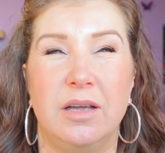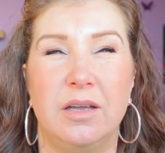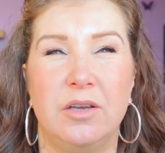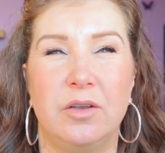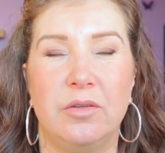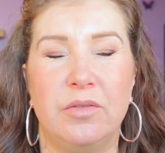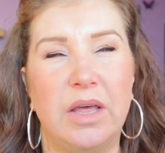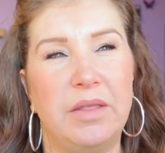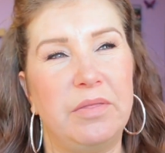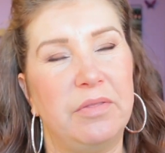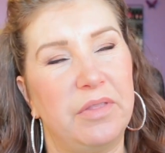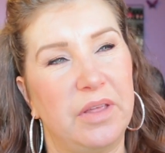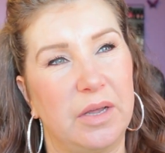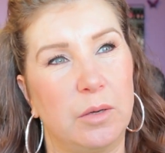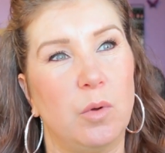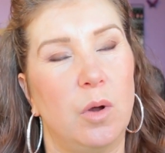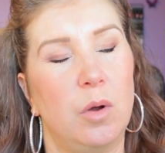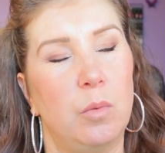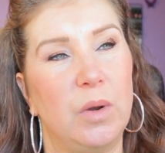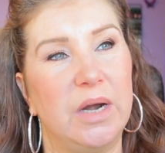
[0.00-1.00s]
you then
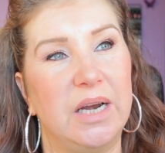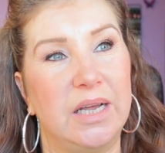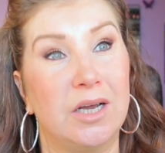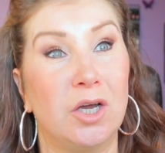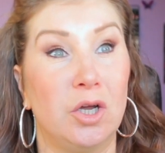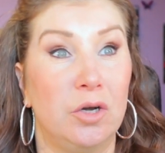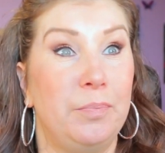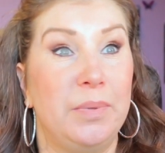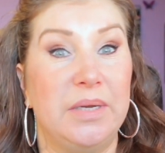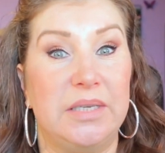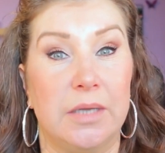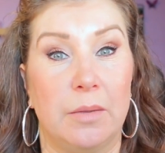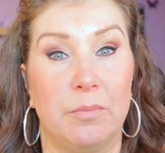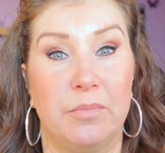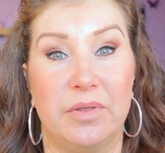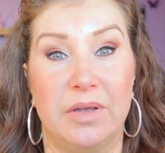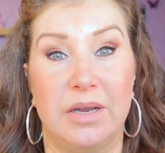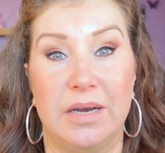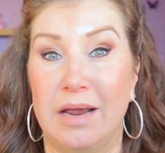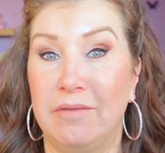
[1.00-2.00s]
think, well, well, it could be
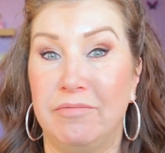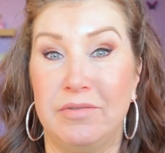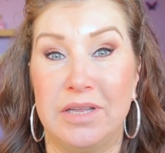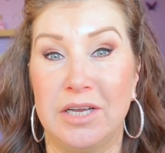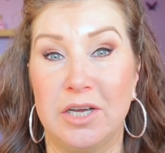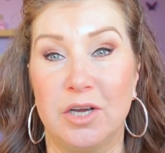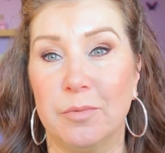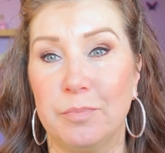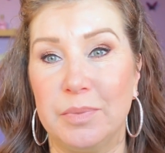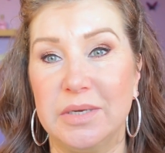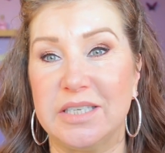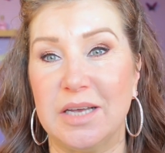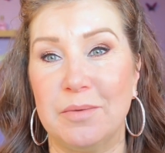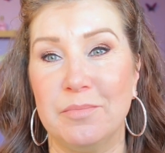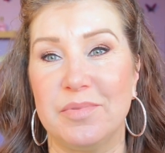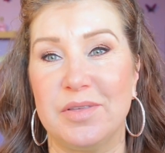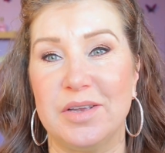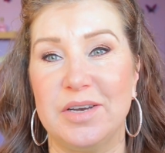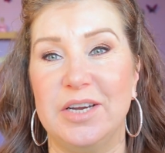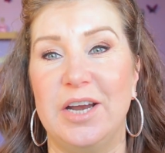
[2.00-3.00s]
something. Everything could be
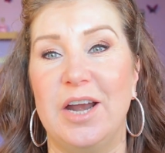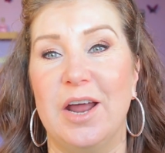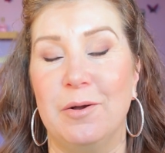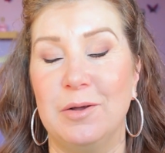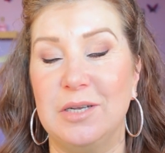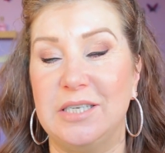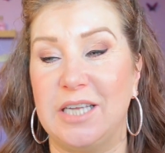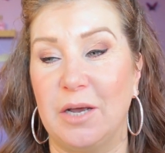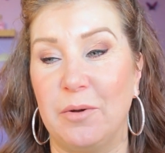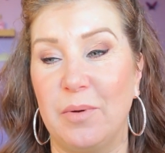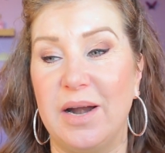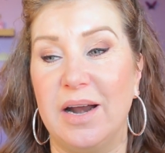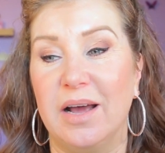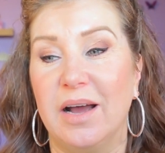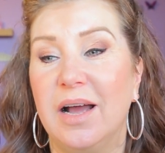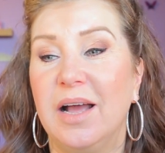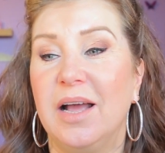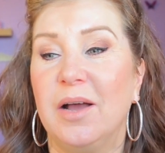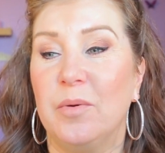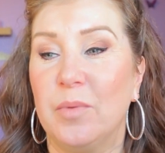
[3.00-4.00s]
something, you know. And so when
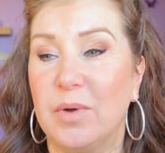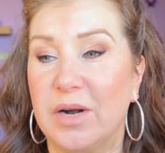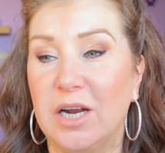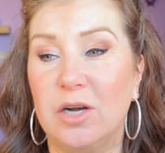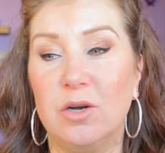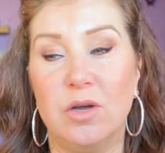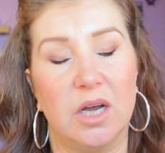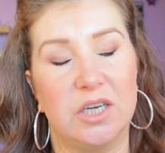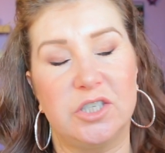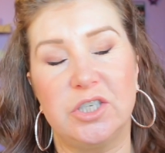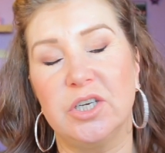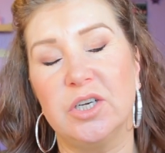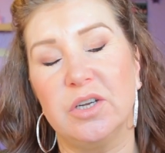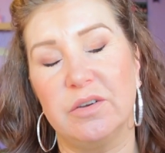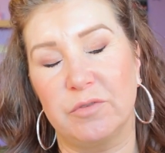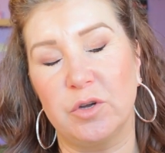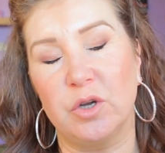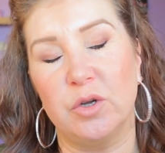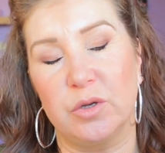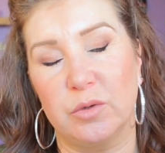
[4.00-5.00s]
I, when I look, I shouldn't
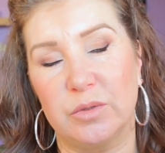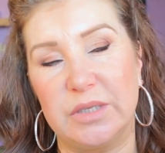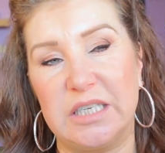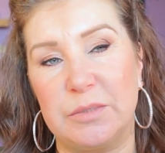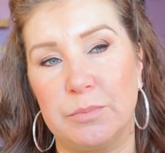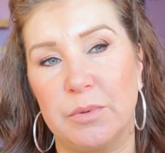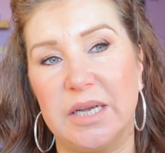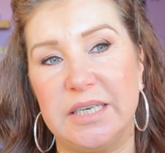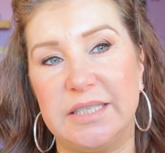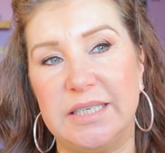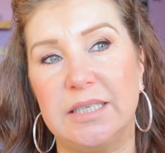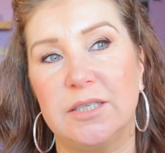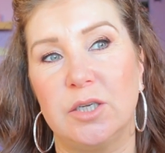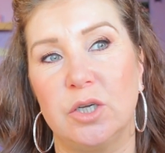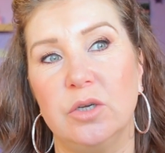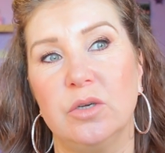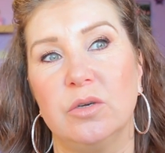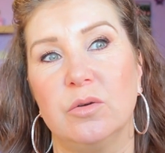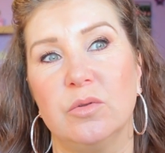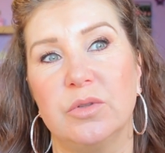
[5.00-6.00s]
have Googled this, but I did
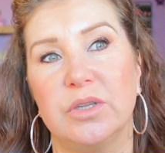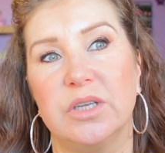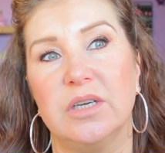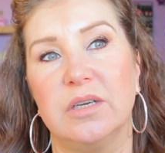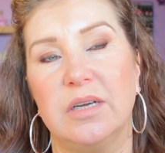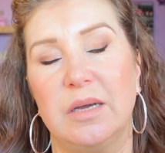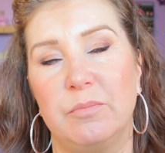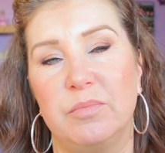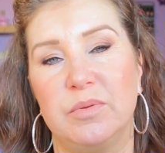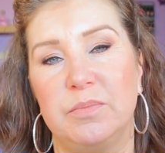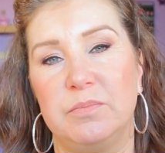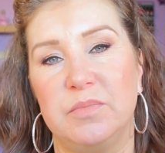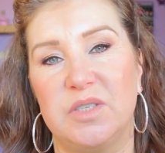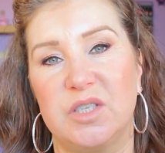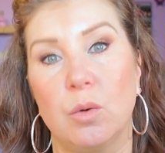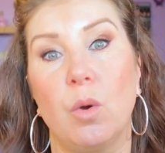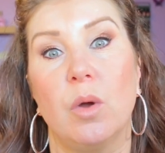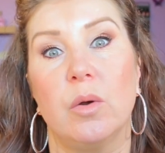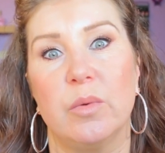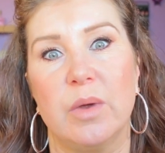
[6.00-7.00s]
Google the
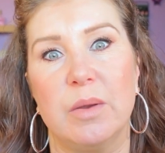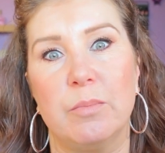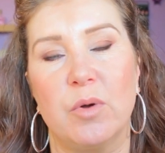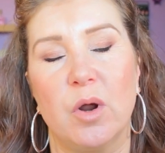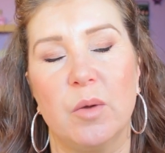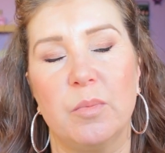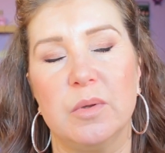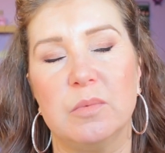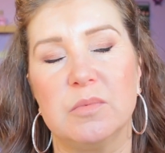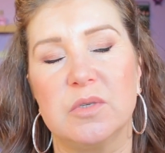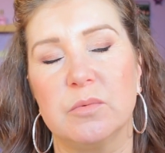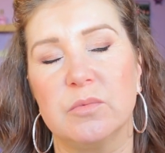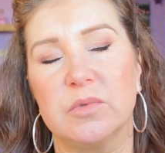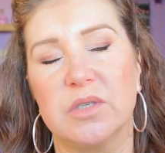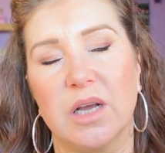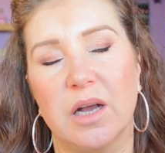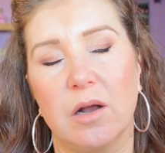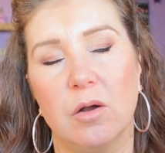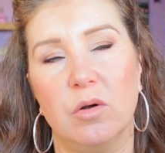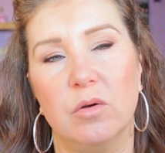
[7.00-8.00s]
swallowing problems and
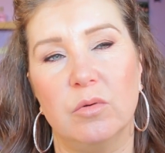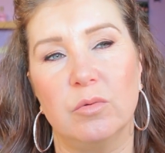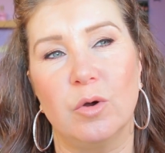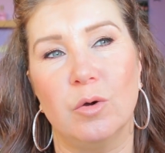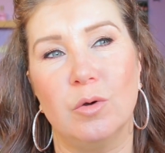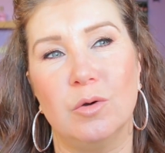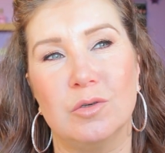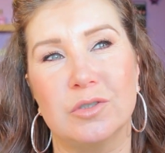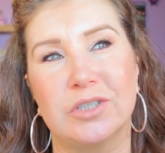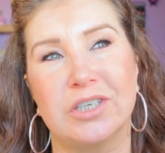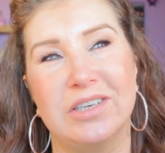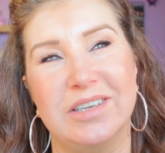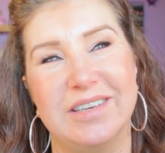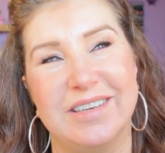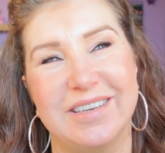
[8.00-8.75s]
was like, oh God,